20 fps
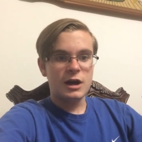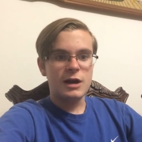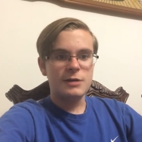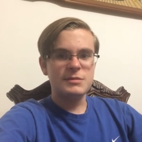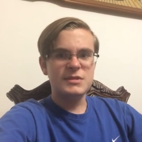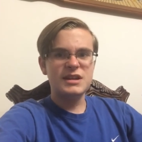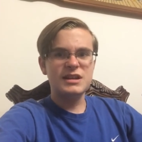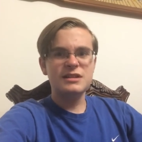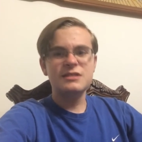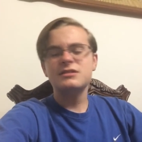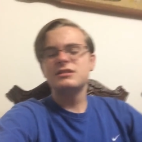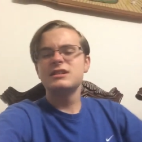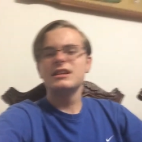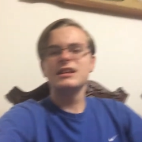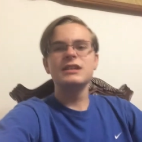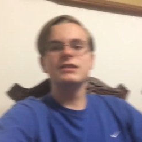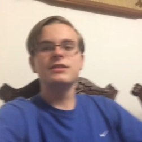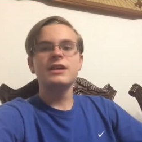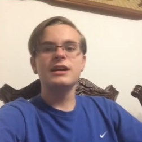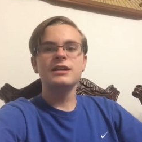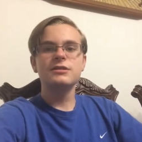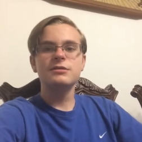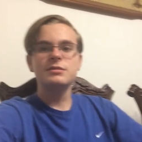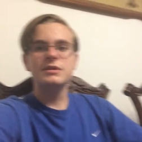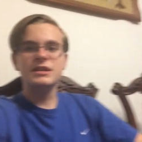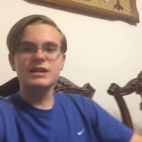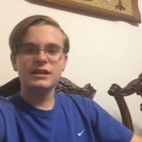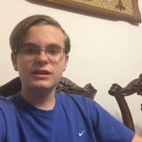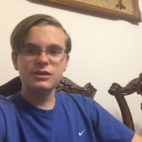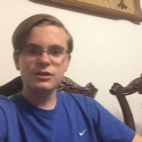I mean, Six Flags would
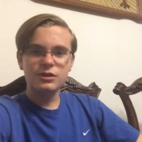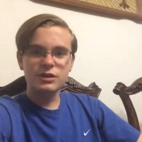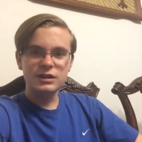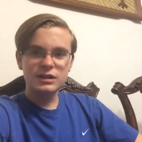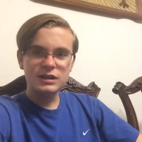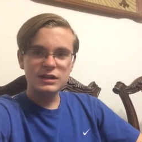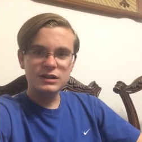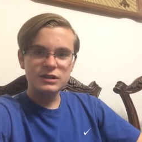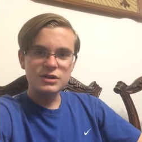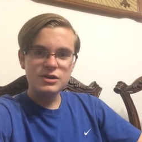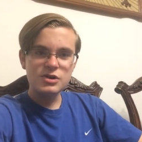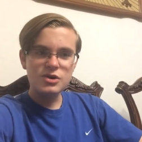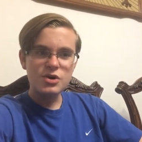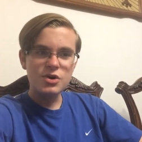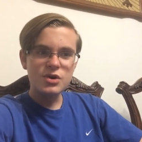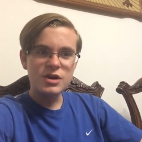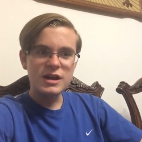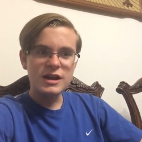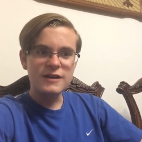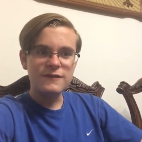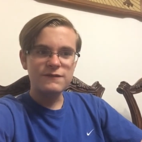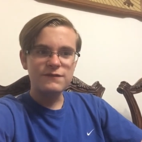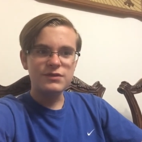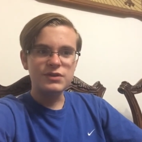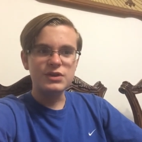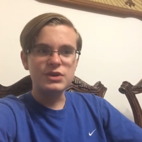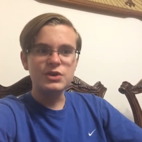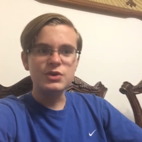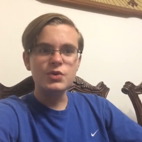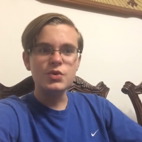be like the only thing to do if
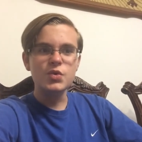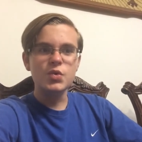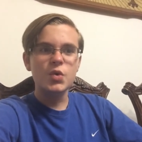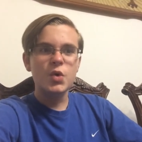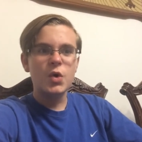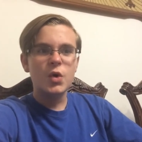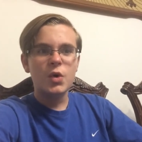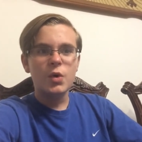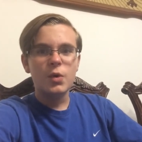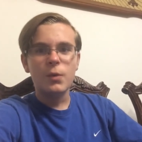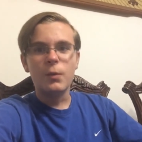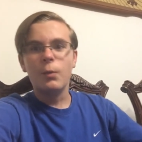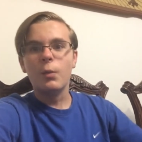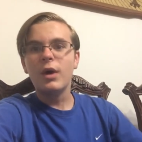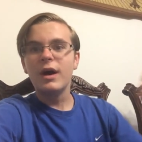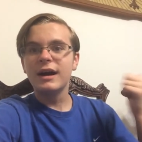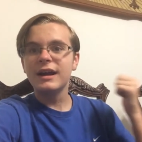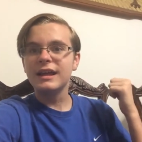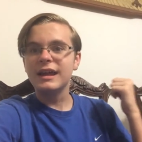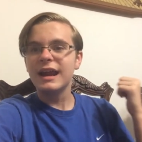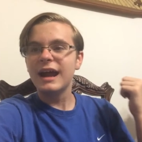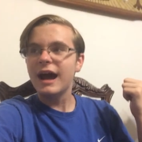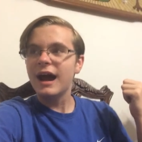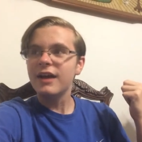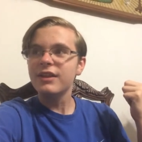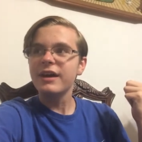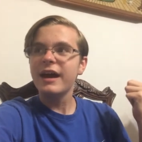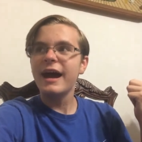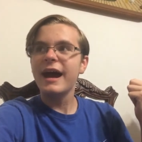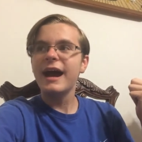you want to get
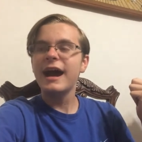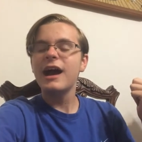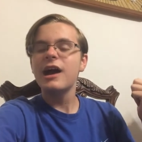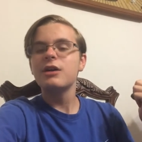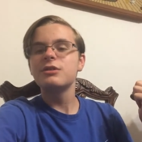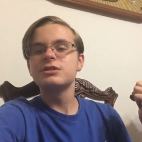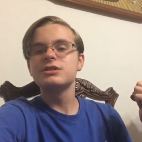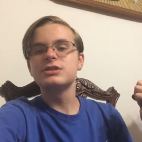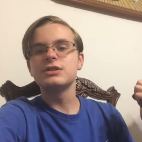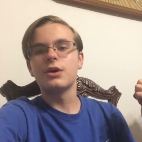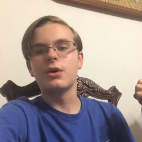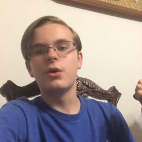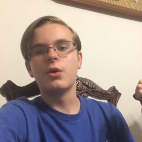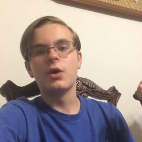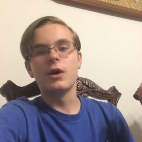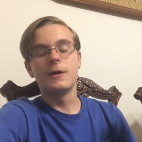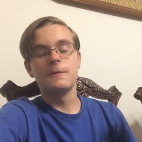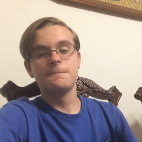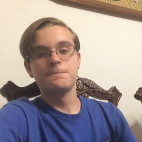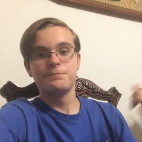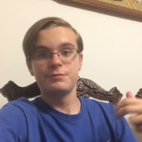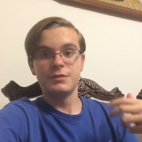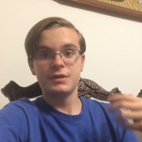out of the house or